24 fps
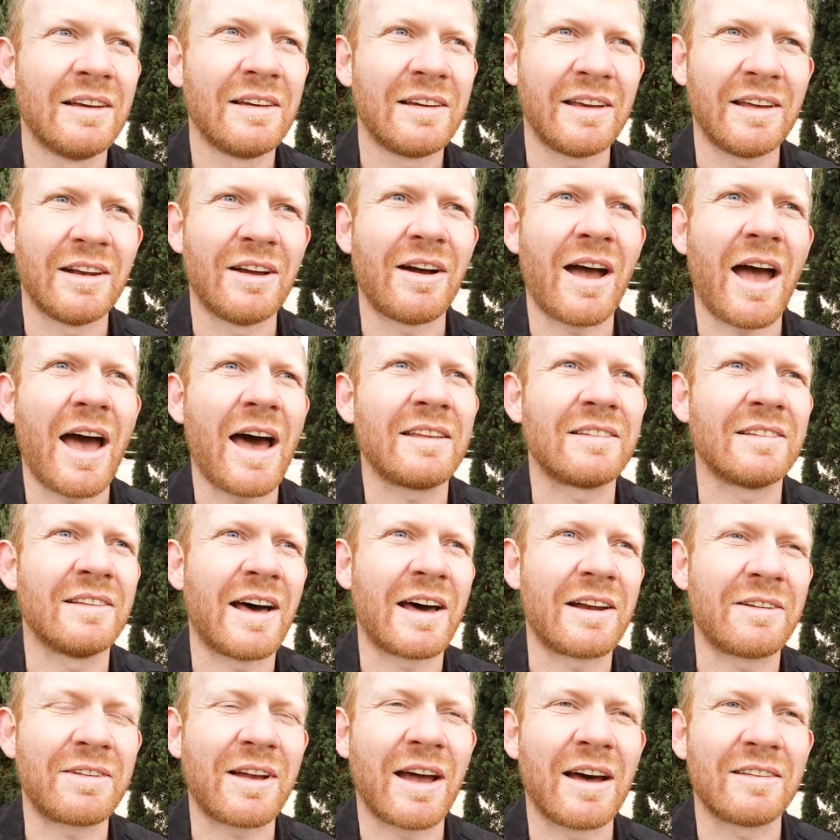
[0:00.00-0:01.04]
has a
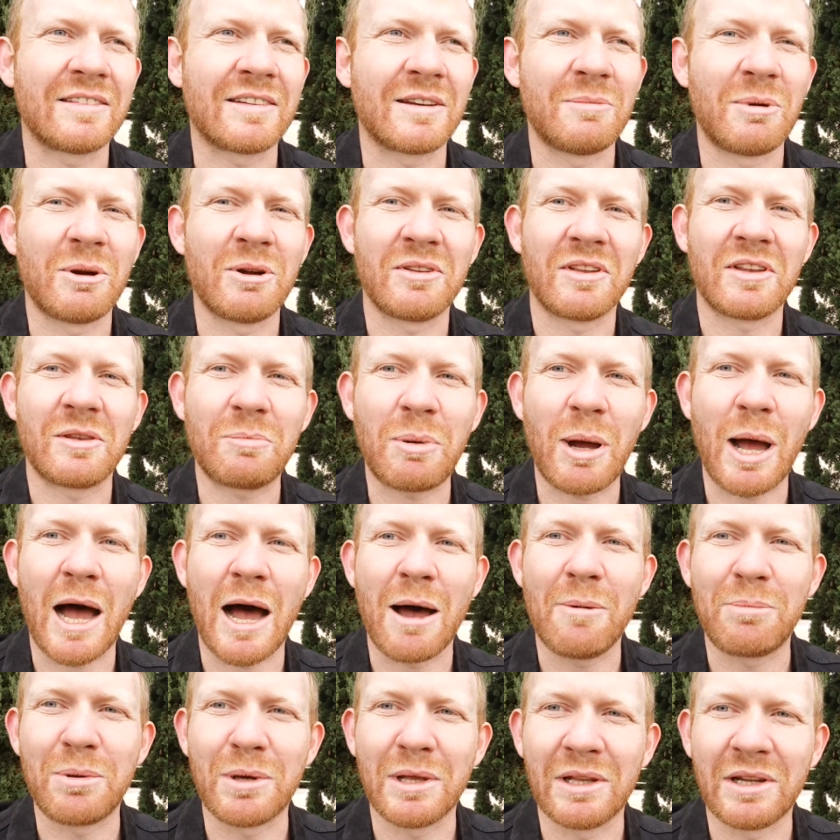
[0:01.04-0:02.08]
lot of customers, it's
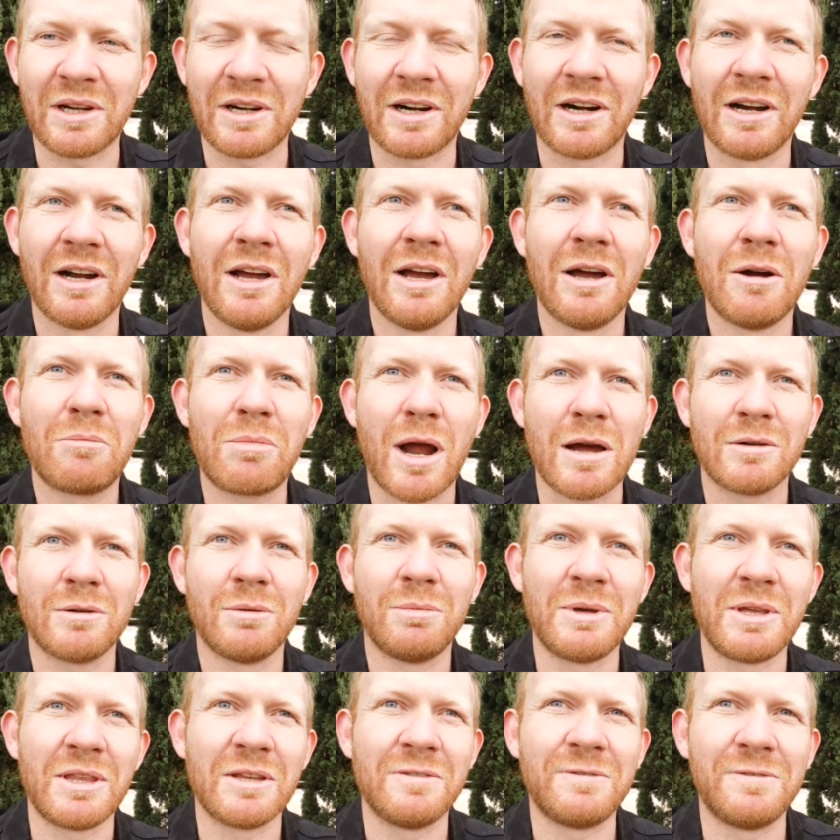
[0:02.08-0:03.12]
popular,
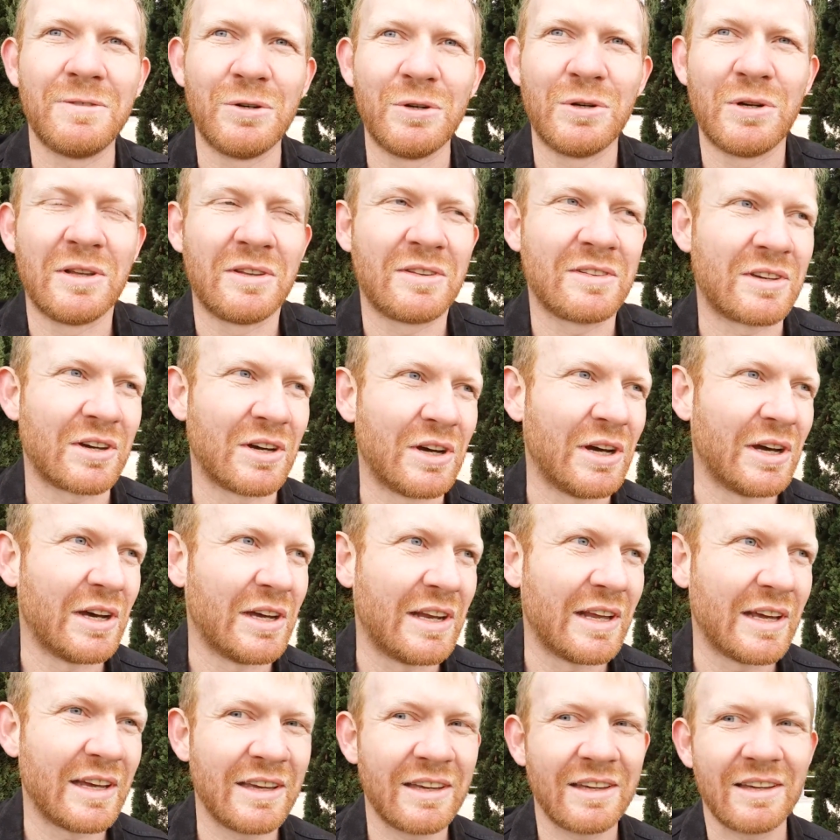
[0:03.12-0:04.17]
probably the food is
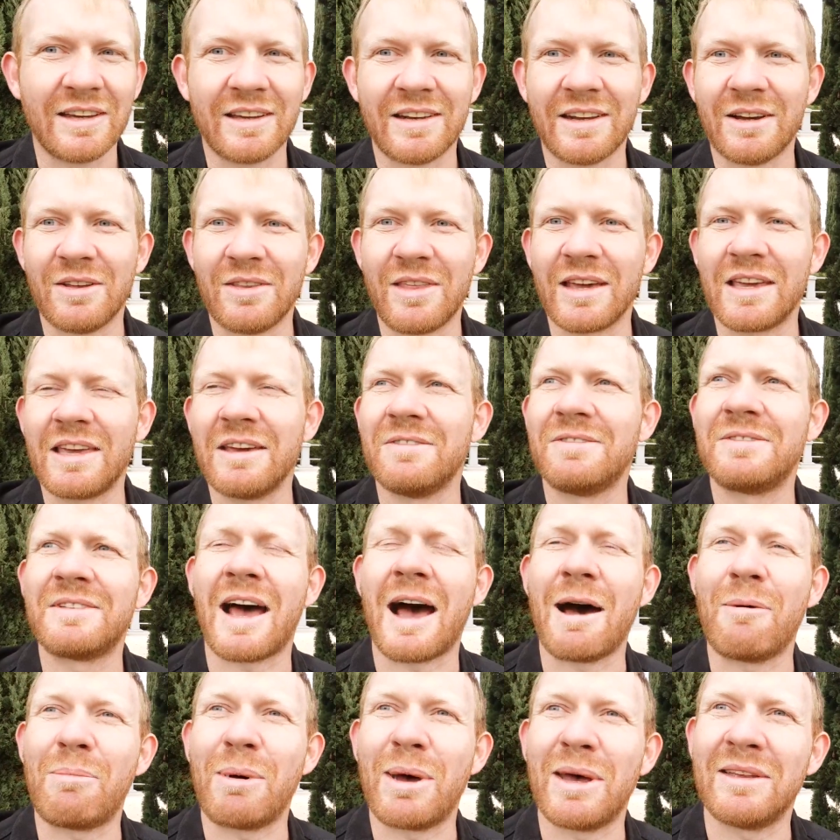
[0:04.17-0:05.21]
good, they give
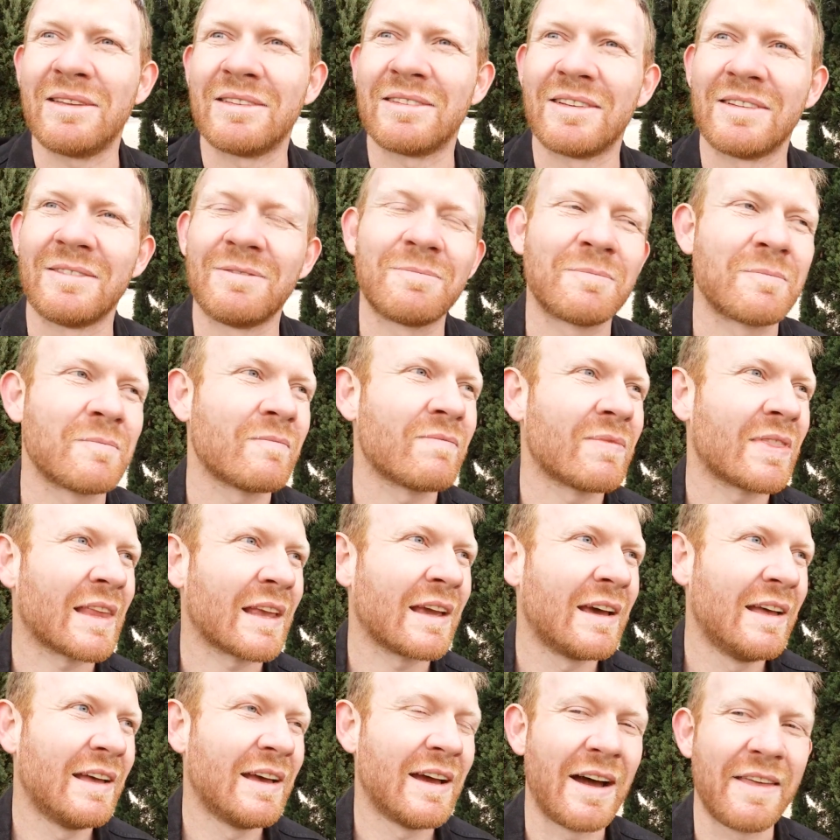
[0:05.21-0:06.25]
tapas, and
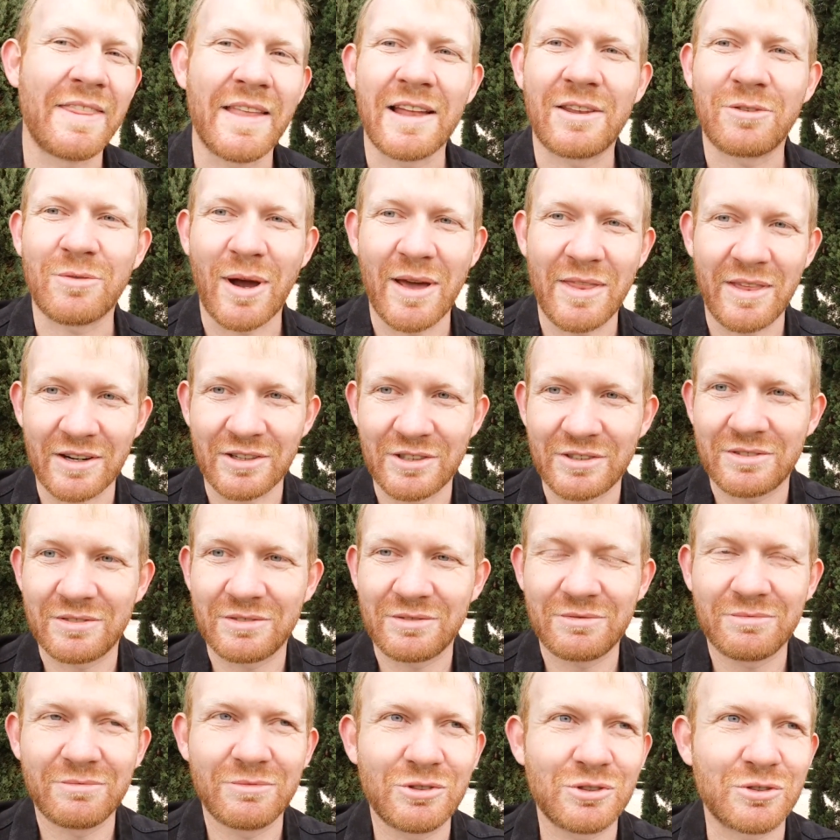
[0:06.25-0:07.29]
that's why
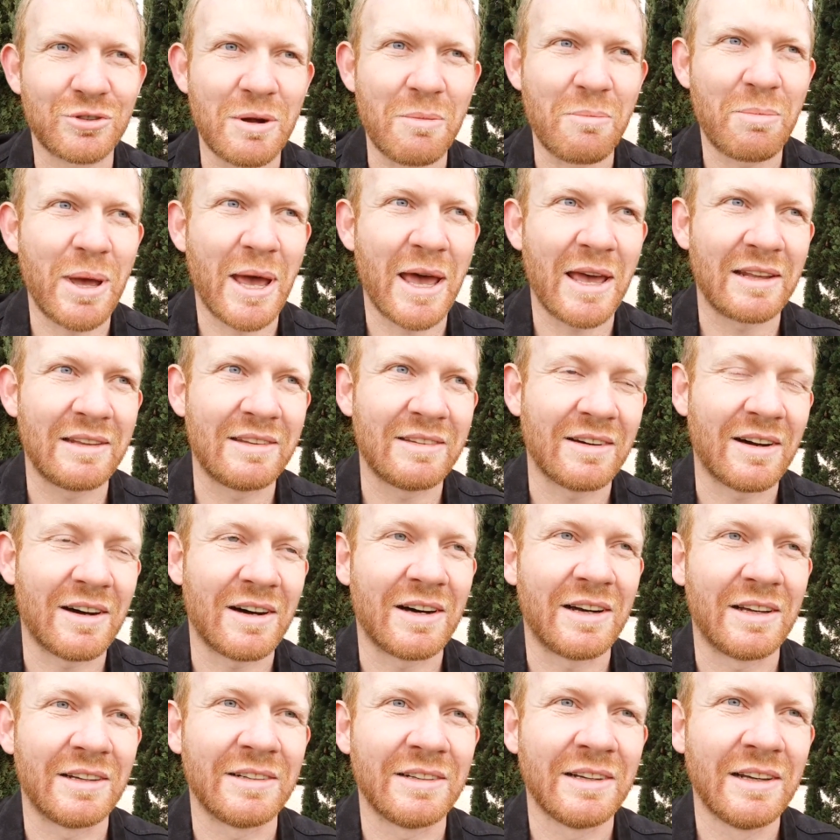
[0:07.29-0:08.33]
there's shrimp heads
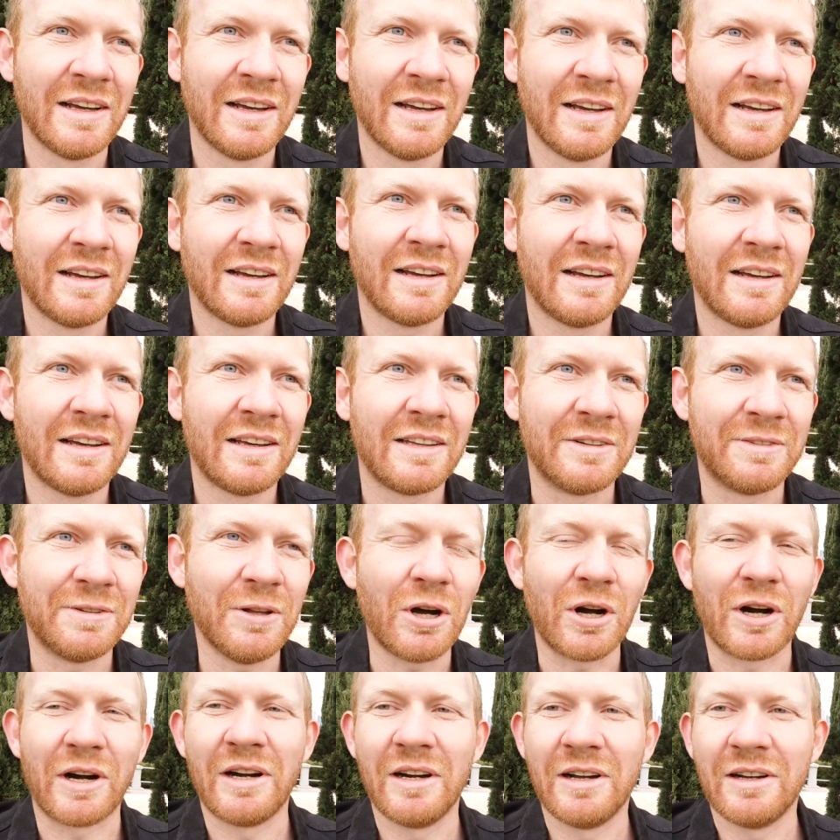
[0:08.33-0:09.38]
on the
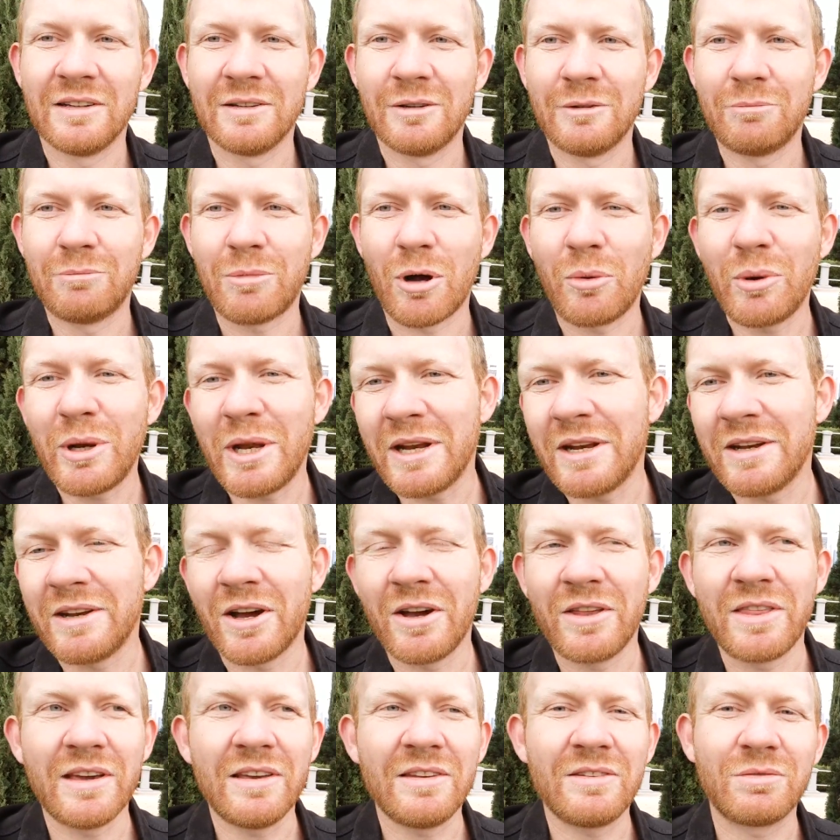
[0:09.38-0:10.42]
floor. But we didn't
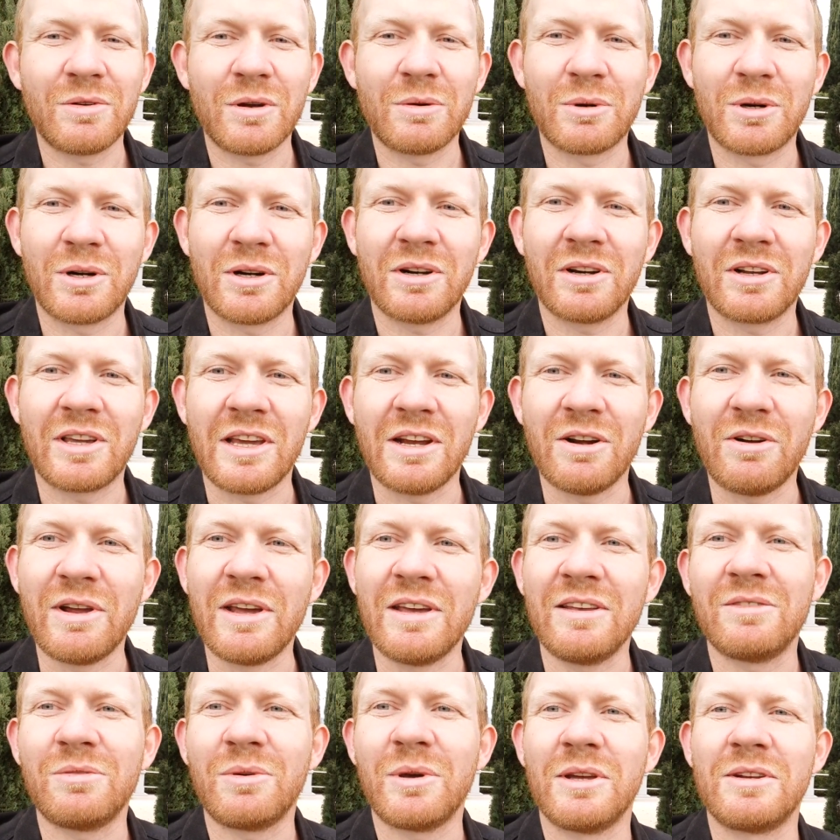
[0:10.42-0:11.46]
know this. We were
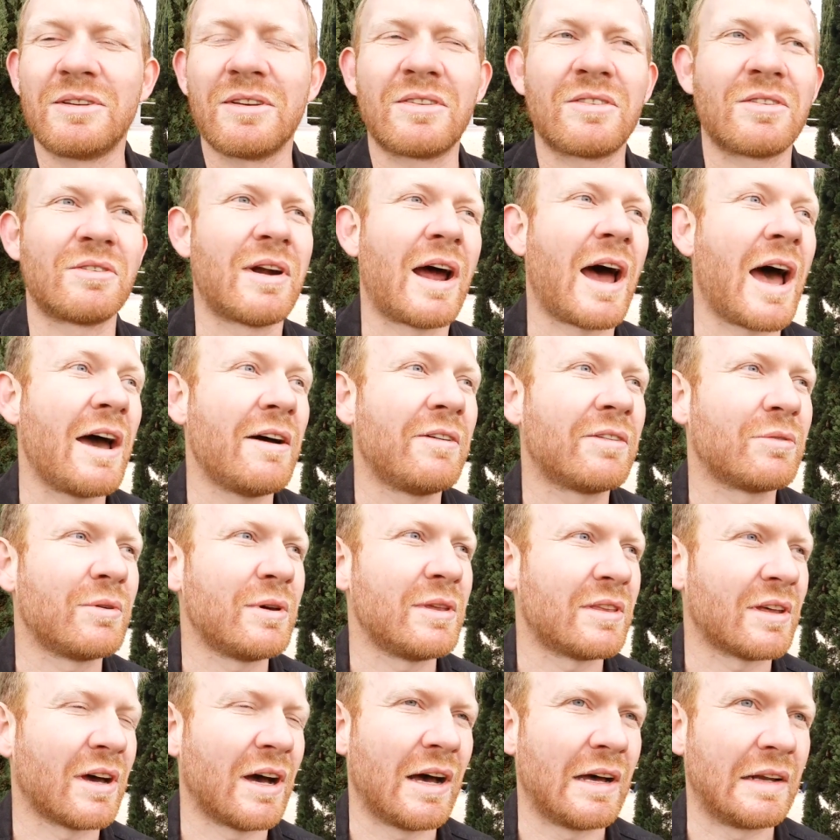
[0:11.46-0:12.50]
Giris. We had just arrived. We
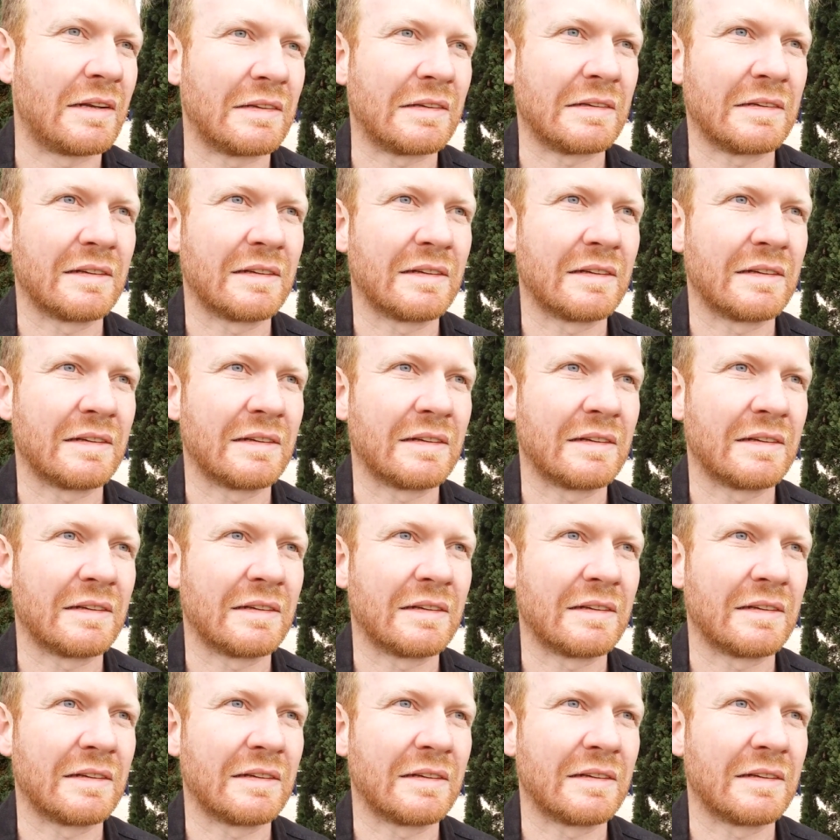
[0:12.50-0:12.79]
thought,